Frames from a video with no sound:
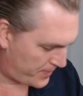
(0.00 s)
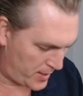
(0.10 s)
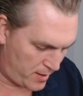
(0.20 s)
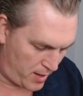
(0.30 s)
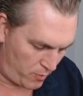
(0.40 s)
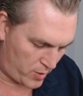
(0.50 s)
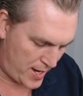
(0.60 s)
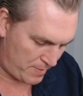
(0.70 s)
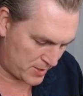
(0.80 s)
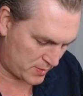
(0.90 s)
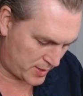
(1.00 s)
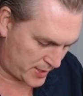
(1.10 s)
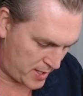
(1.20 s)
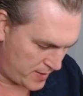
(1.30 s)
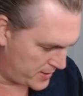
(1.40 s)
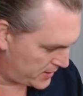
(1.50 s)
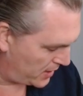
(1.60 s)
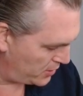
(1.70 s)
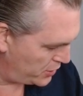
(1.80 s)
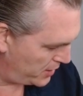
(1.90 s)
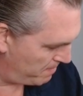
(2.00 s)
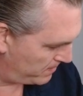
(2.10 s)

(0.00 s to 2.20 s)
Alright, what happens when I go to this kinship?